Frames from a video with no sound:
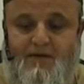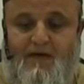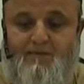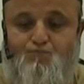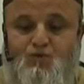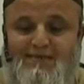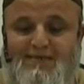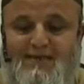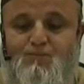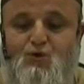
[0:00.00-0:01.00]
a
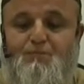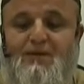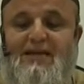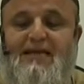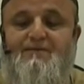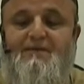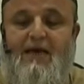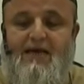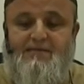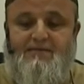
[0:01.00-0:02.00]
Muslim, to believe
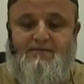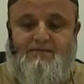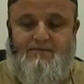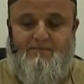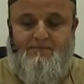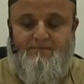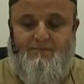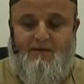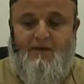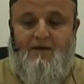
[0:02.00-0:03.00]
in
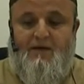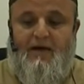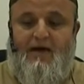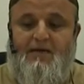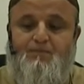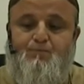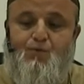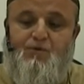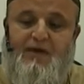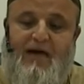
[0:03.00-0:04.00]
and
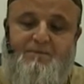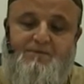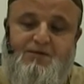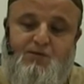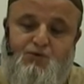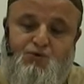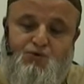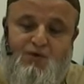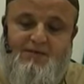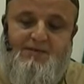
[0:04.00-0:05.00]
put absolute
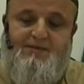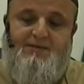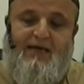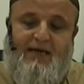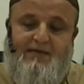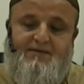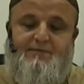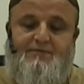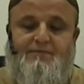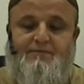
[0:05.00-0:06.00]
trust
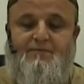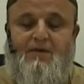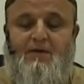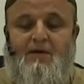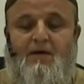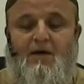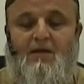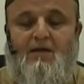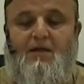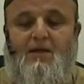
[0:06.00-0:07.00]
in
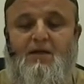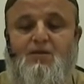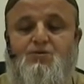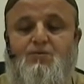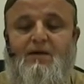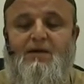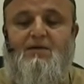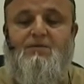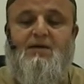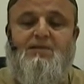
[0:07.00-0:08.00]
Allah
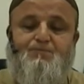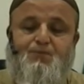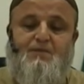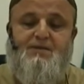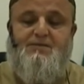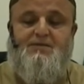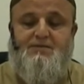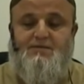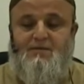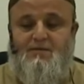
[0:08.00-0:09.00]
subhanahu wa ta'ala's
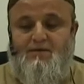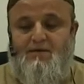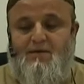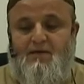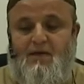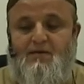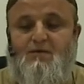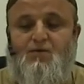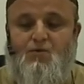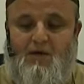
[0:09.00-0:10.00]
promise in
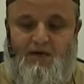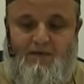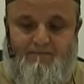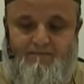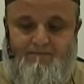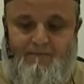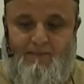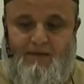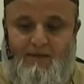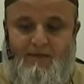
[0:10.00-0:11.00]
the Qur'an
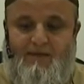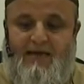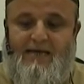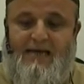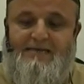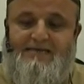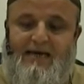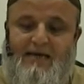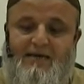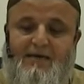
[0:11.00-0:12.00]
that in
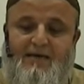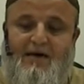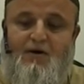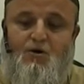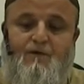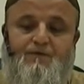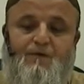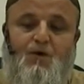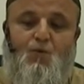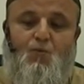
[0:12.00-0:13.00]
taking care of
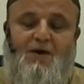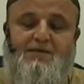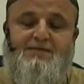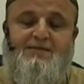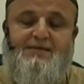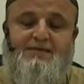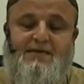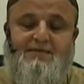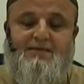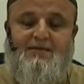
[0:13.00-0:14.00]
one's
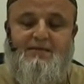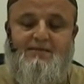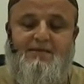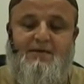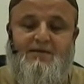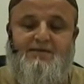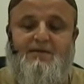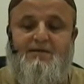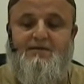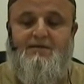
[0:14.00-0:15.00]
sustenance,
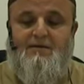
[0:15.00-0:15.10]
rizq,